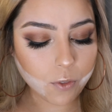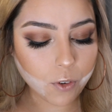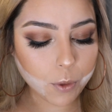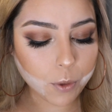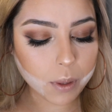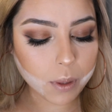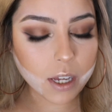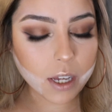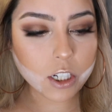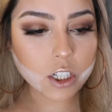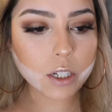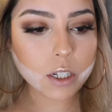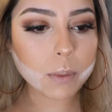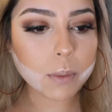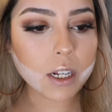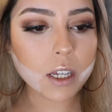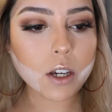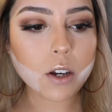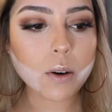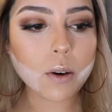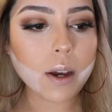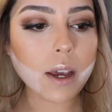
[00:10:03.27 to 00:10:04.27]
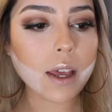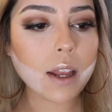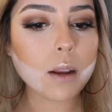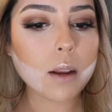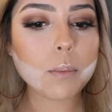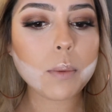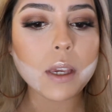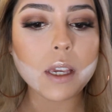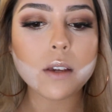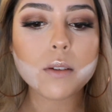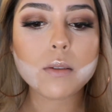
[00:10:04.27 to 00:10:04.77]
for blush, I'm going to go ahead and
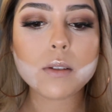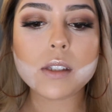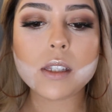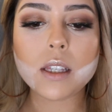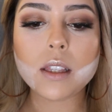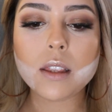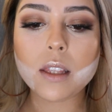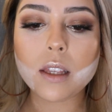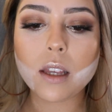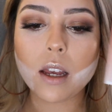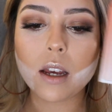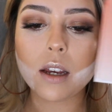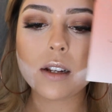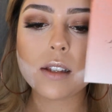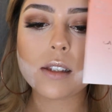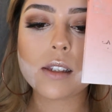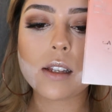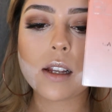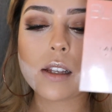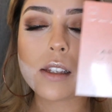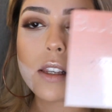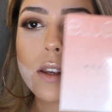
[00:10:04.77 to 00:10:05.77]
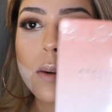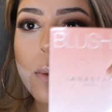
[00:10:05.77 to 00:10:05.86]
be using the Anastasia